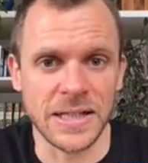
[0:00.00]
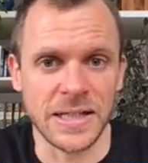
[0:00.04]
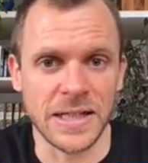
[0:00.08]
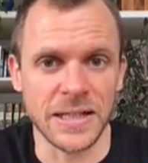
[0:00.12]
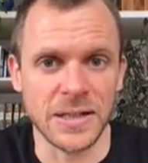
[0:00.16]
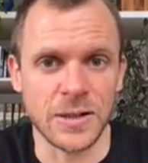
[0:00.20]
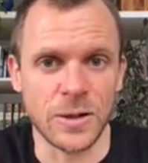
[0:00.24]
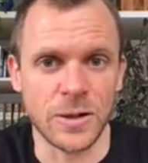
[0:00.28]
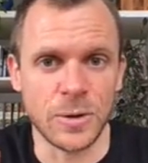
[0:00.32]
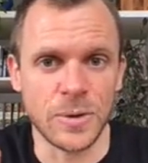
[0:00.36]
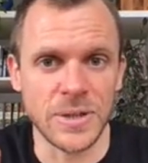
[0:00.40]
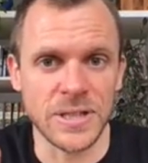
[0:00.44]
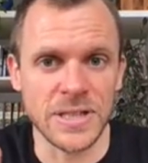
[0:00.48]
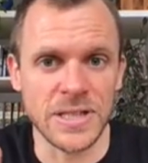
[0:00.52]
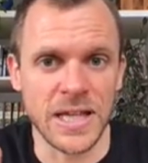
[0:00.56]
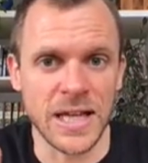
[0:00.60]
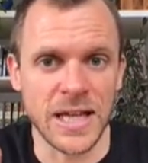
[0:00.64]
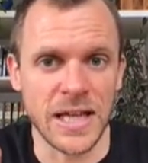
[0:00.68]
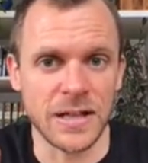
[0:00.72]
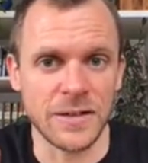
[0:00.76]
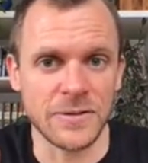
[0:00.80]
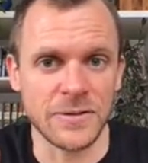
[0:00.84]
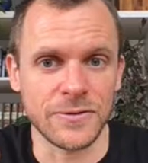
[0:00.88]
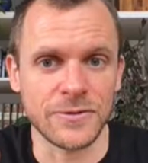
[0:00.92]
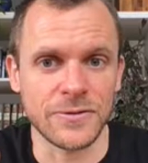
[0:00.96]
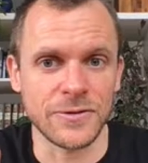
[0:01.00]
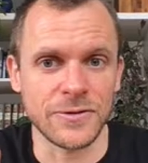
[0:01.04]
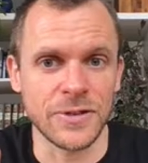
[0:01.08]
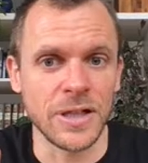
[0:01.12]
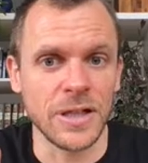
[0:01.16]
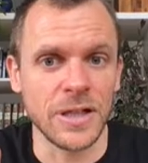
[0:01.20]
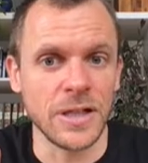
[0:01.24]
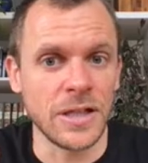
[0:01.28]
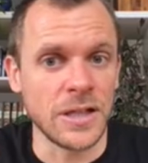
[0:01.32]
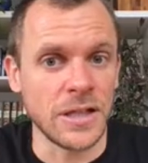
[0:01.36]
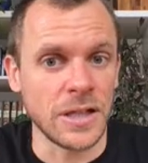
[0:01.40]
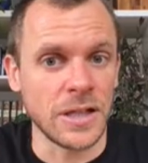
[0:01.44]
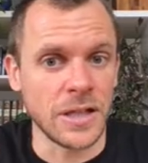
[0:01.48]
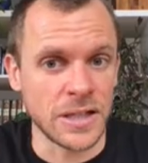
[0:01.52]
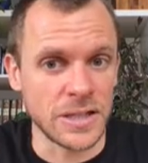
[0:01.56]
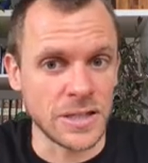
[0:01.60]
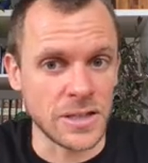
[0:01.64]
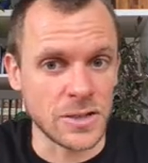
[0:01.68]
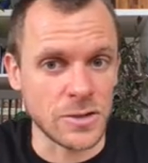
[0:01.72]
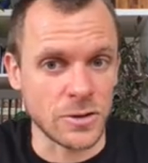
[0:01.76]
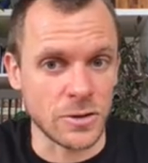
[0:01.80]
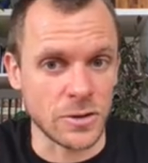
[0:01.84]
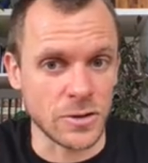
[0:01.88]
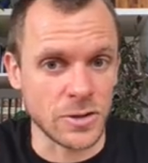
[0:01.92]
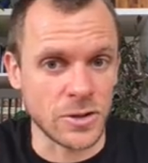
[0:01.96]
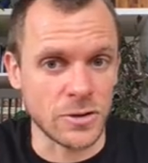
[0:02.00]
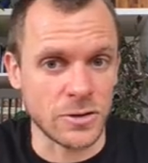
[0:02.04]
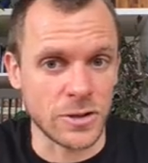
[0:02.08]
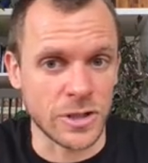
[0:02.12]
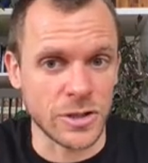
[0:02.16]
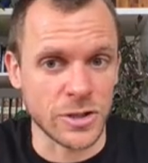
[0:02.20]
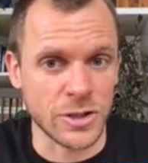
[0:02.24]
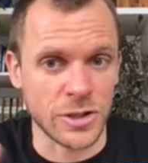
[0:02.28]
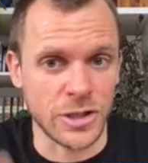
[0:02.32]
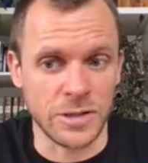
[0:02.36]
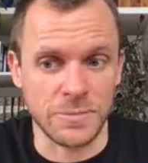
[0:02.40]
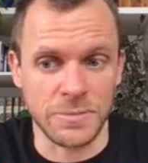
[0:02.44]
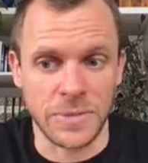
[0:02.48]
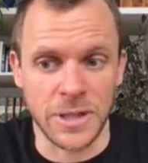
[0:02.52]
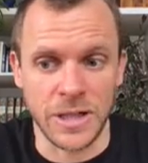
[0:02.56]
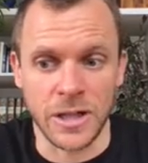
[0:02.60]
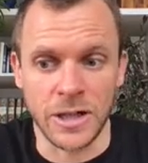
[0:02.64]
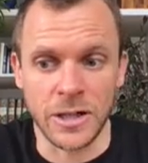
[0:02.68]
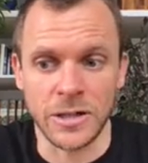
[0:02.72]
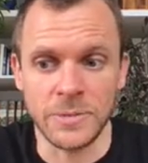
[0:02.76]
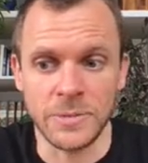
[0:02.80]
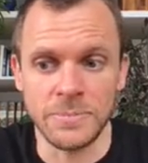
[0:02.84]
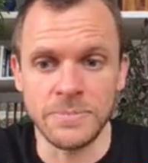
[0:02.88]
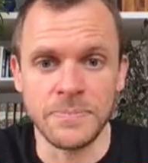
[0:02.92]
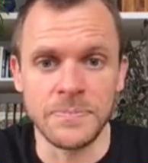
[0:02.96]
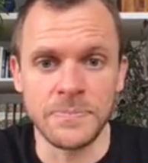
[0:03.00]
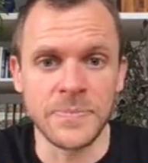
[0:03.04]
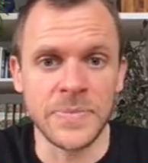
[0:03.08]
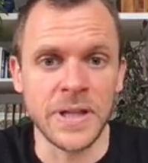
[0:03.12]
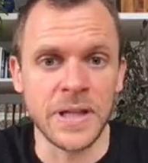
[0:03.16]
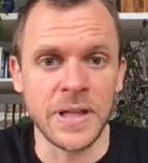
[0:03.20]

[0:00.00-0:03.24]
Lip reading: I always have a strong structure in my arm.